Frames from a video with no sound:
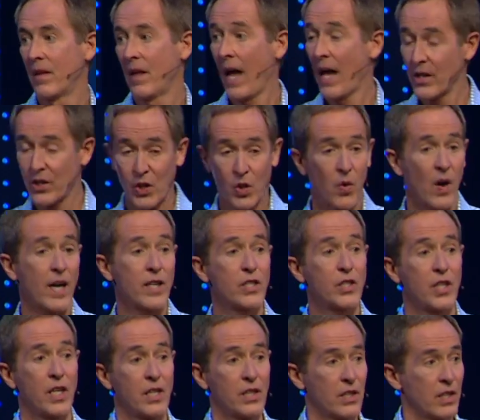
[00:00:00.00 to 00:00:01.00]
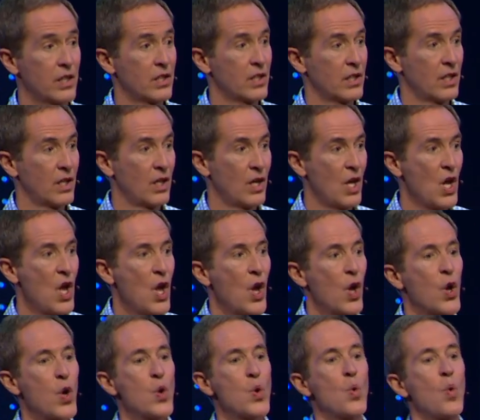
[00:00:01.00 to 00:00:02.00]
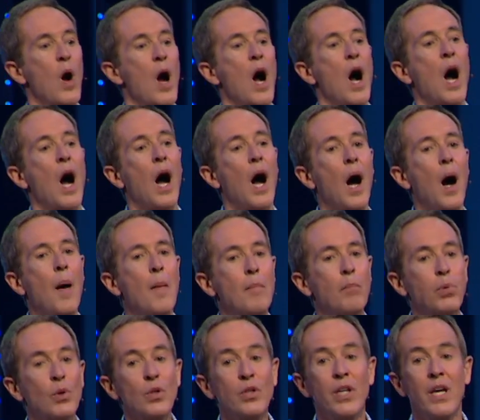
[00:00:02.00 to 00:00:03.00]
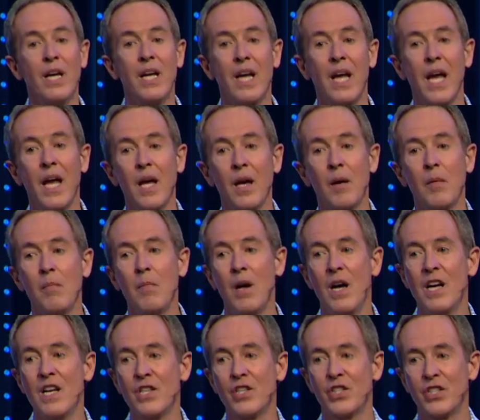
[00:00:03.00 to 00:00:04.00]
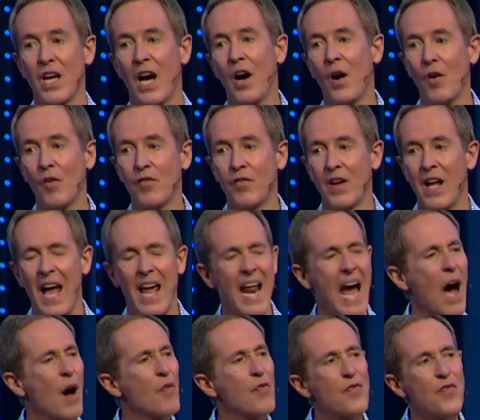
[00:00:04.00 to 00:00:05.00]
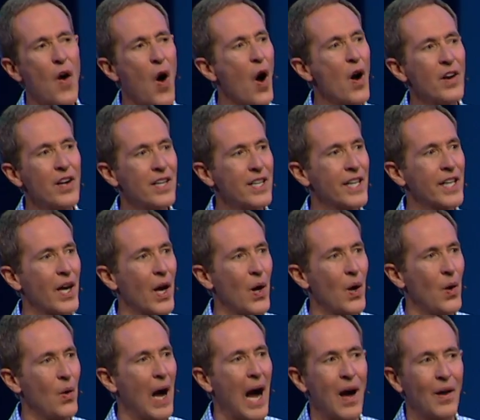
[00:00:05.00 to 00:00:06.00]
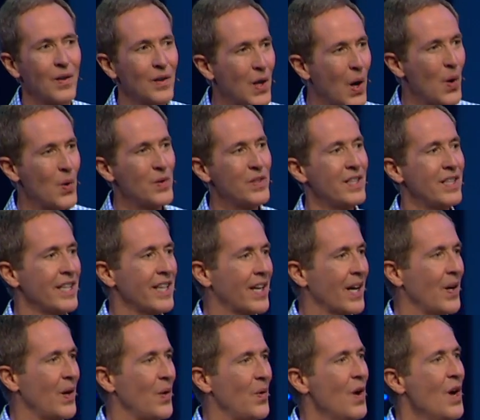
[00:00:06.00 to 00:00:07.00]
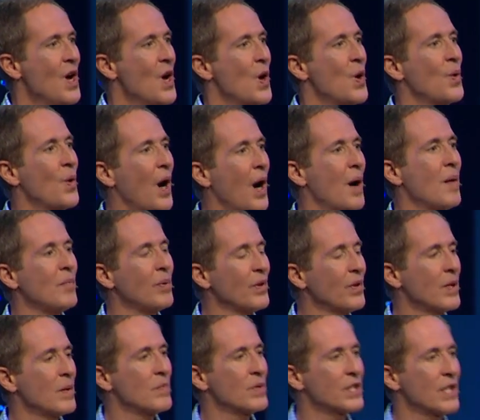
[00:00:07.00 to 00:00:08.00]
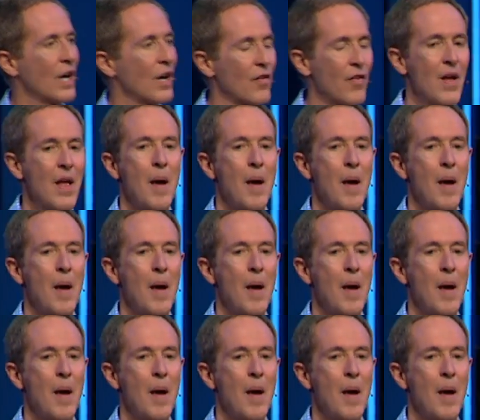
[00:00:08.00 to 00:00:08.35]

as Christ Jesus, who humbled himself. And how far did he go? How low did he go? Who humbled himself